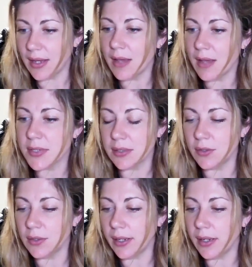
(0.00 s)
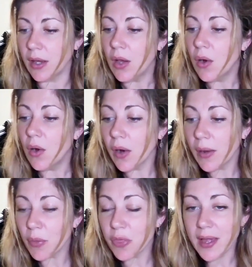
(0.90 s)
Absolutely. All
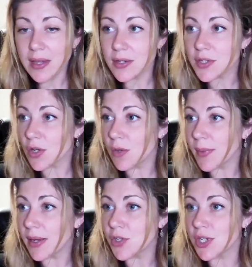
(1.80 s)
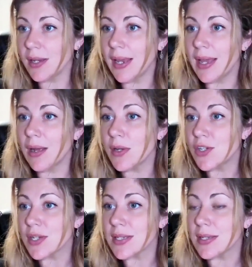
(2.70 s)
right. Well, thank you so much, Nita. We're
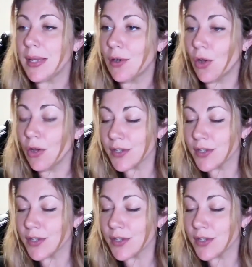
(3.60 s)
just a minute over